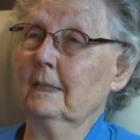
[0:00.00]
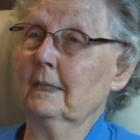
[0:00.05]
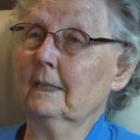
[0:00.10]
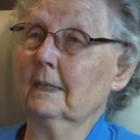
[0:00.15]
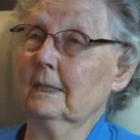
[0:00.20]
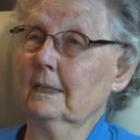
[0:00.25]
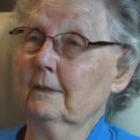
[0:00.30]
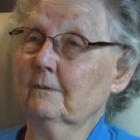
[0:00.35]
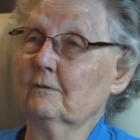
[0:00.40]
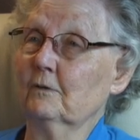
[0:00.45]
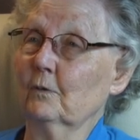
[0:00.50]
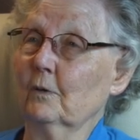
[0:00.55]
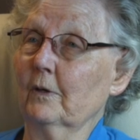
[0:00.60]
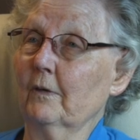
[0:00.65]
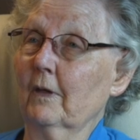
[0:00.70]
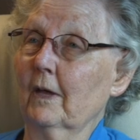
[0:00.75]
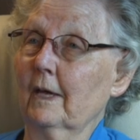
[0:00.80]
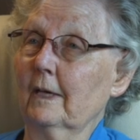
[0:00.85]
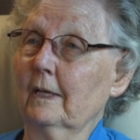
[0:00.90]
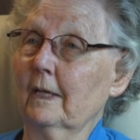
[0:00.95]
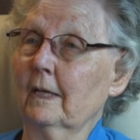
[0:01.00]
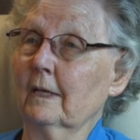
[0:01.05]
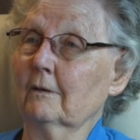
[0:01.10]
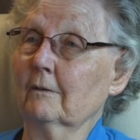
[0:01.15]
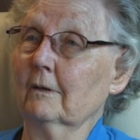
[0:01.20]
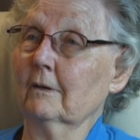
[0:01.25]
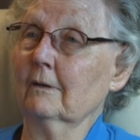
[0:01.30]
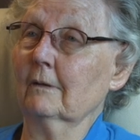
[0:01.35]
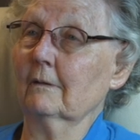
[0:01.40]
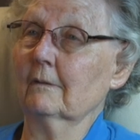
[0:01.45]
He lived with that
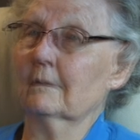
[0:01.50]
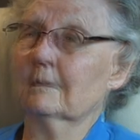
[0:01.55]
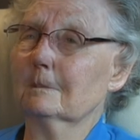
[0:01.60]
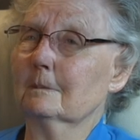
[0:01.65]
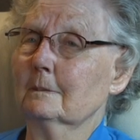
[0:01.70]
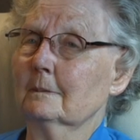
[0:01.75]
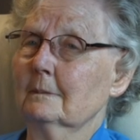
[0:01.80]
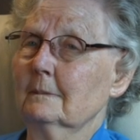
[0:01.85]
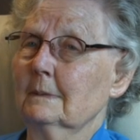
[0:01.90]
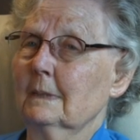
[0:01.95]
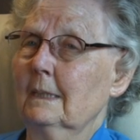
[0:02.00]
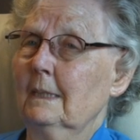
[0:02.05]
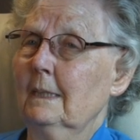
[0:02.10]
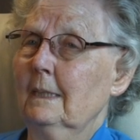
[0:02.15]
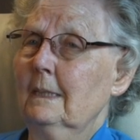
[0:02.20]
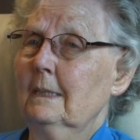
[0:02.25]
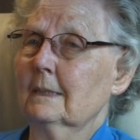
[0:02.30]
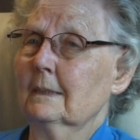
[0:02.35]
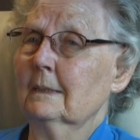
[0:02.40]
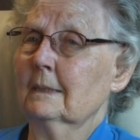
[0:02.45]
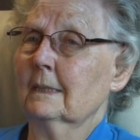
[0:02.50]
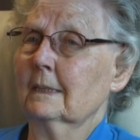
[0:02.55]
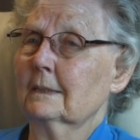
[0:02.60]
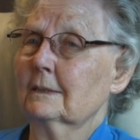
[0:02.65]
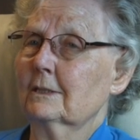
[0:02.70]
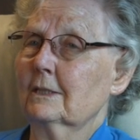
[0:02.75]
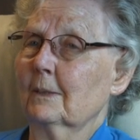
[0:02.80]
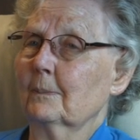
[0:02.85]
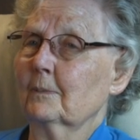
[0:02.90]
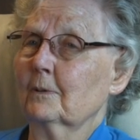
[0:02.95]
anger. He didn't
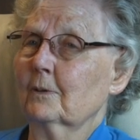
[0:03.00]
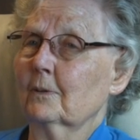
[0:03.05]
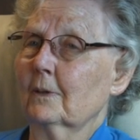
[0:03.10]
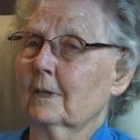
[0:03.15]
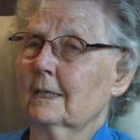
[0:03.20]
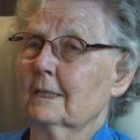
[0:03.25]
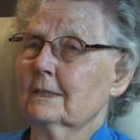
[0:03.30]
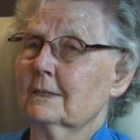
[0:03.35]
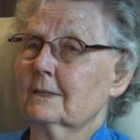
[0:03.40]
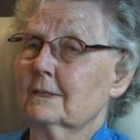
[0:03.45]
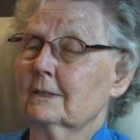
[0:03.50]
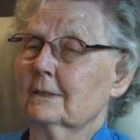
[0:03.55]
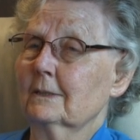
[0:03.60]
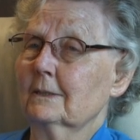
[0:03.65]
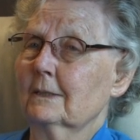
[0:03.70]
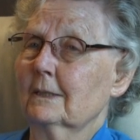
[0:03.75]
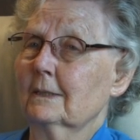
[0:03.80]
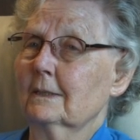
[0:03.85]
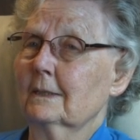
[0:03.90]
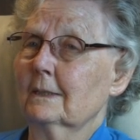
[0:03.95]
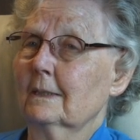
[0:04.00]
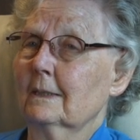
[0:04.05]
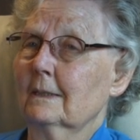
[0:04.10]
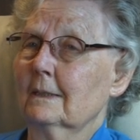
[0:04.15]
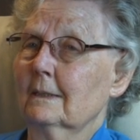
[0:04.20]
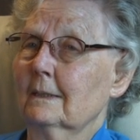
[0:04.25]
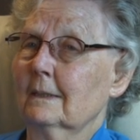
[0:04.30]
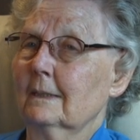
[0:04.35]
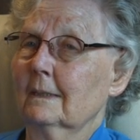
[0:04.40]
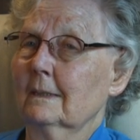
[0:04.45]
accept Christ
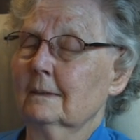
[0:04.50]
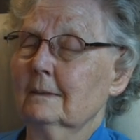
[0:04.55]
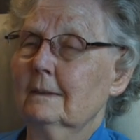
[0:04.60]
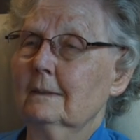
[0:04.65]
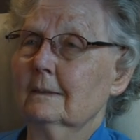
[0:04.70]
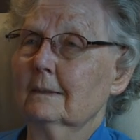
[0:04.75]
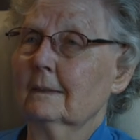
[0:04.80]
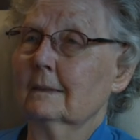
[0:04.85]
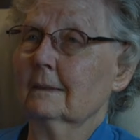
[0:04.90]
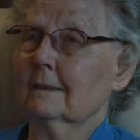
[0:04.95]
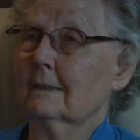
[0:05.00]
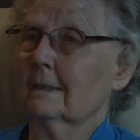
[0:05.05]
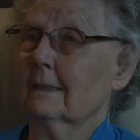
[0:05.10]
until